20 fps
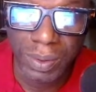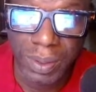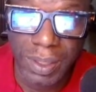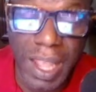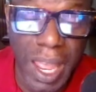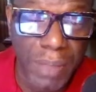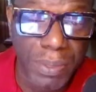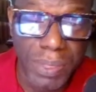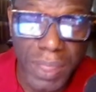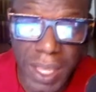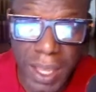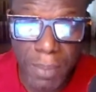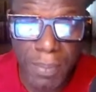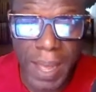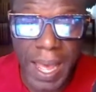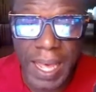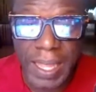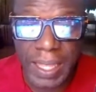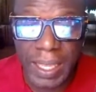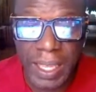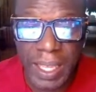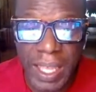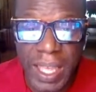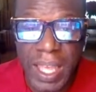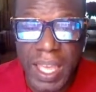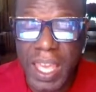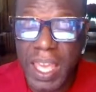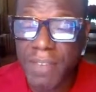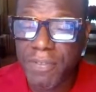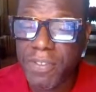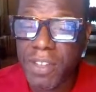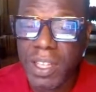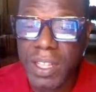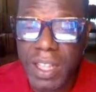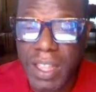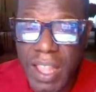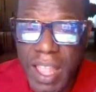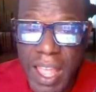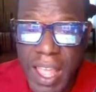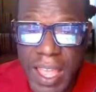Now think about it. If
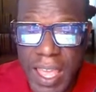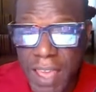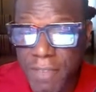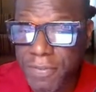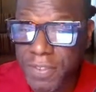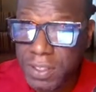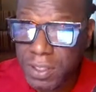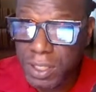a